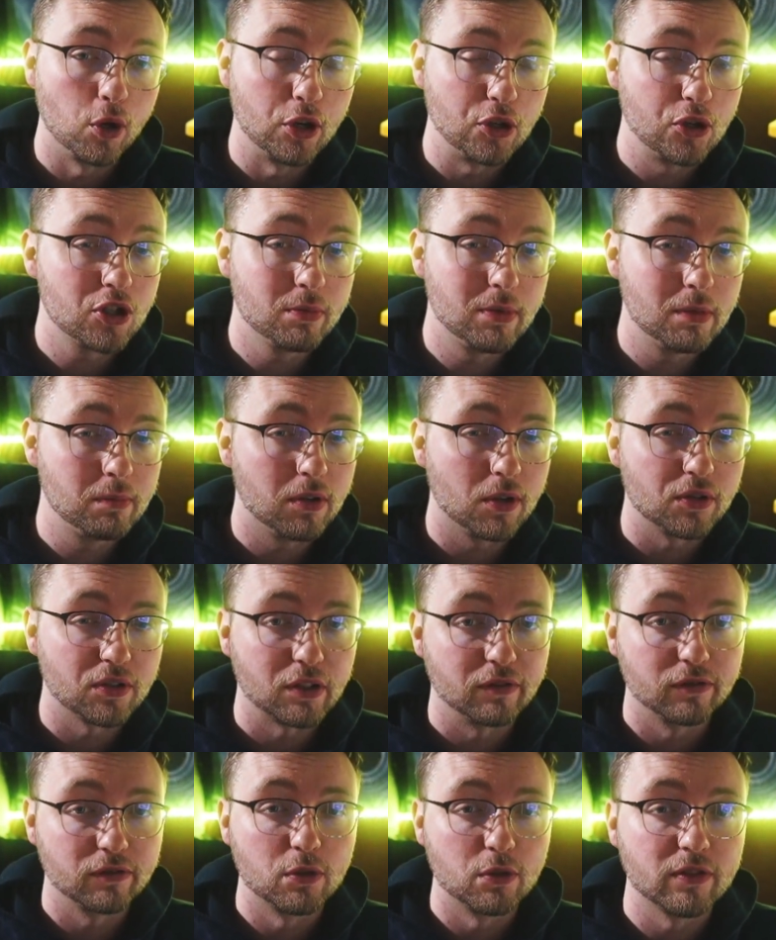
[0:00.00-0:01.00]
you should be
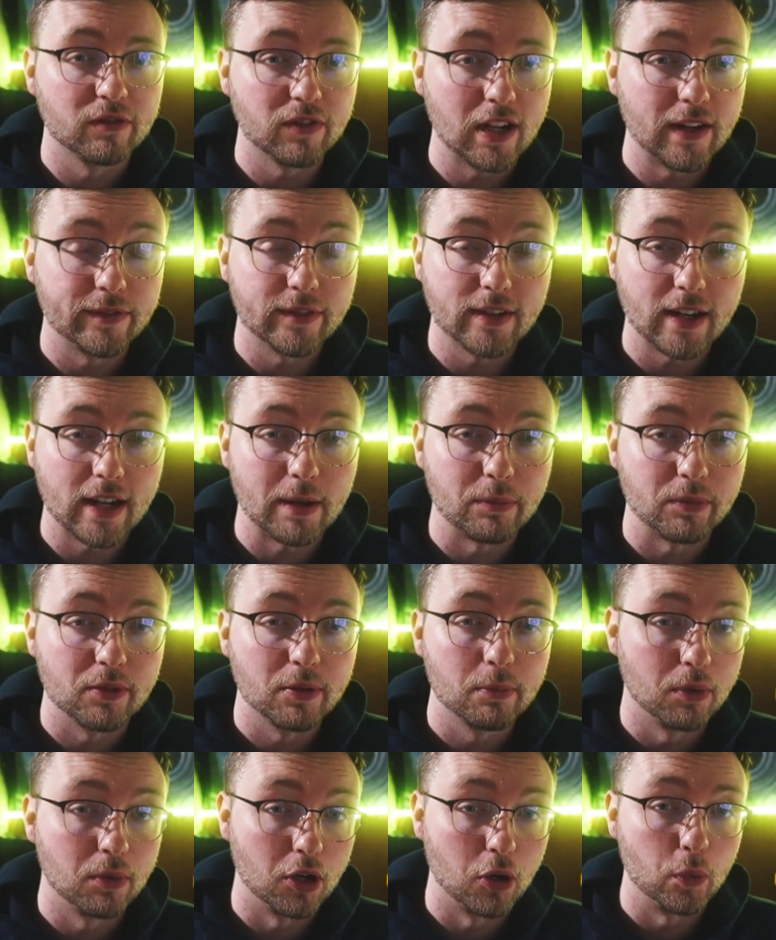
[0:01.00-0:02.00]
posting four to five times
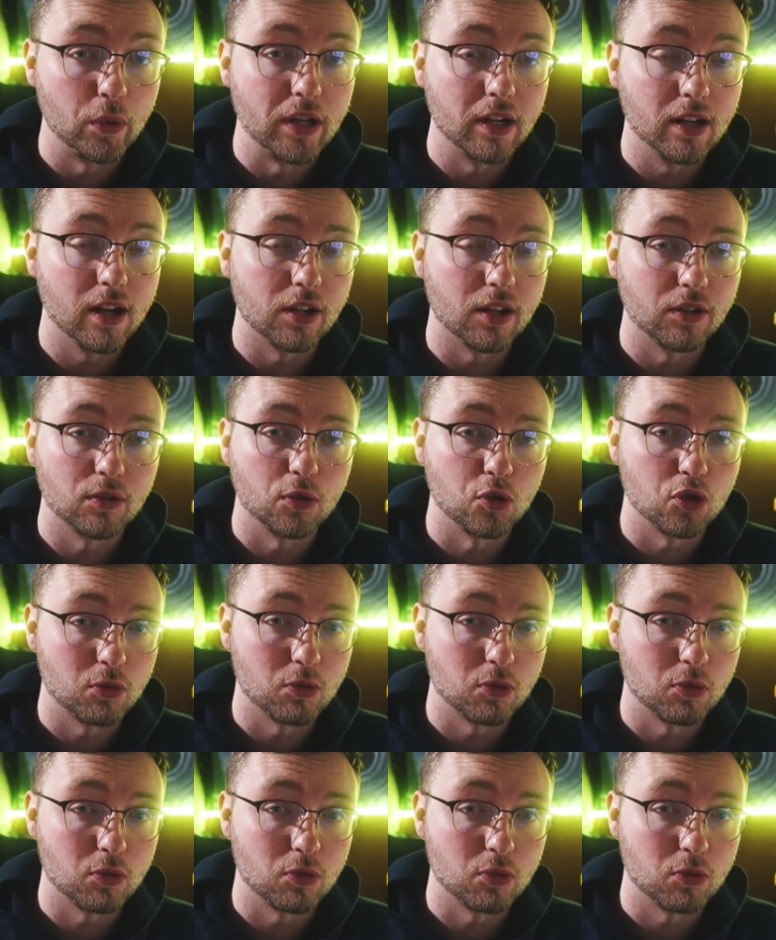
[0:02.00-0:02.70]
per week on social